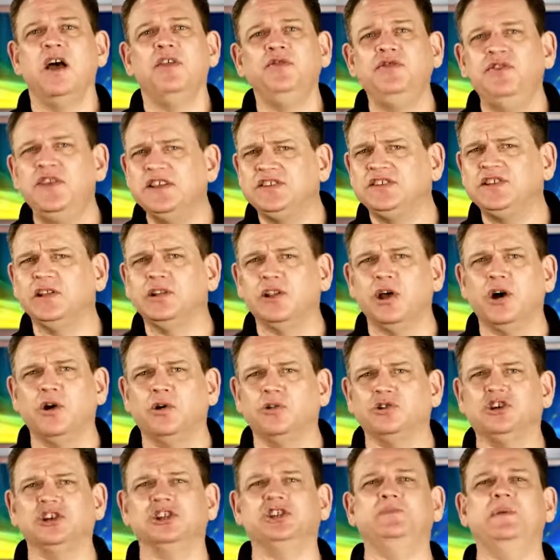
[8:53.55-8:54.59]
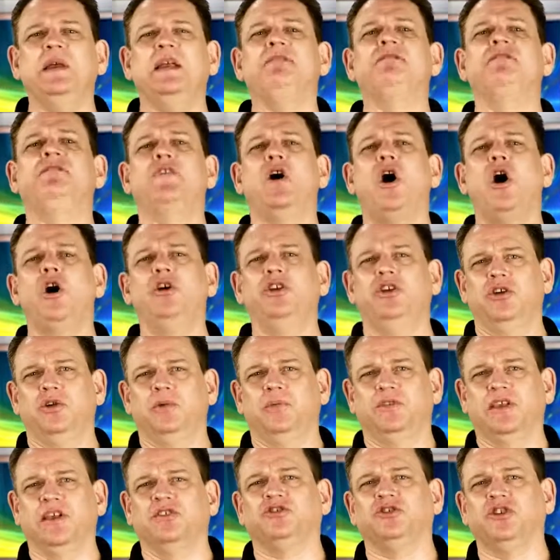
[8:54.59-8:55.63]
This alone should speak
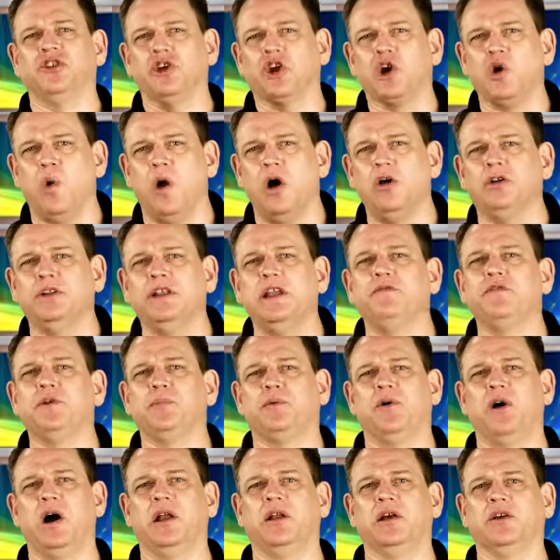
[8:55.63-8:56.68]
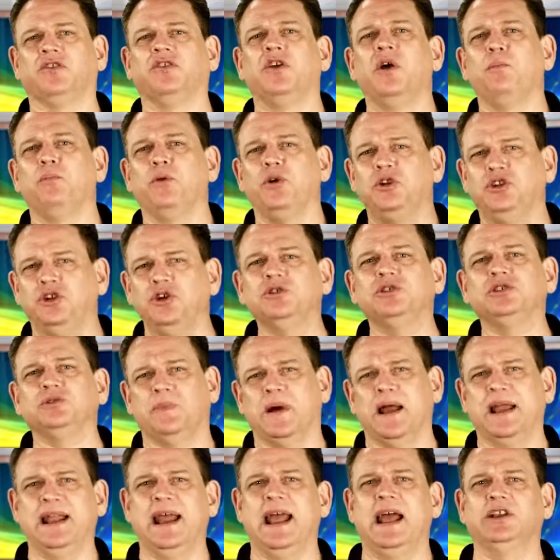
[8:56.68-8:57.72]
volumes as to the quality of the products produced
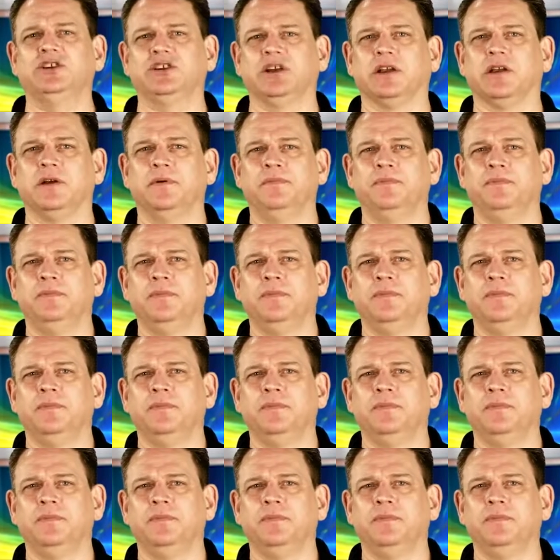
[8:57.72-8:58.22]
by Enagic.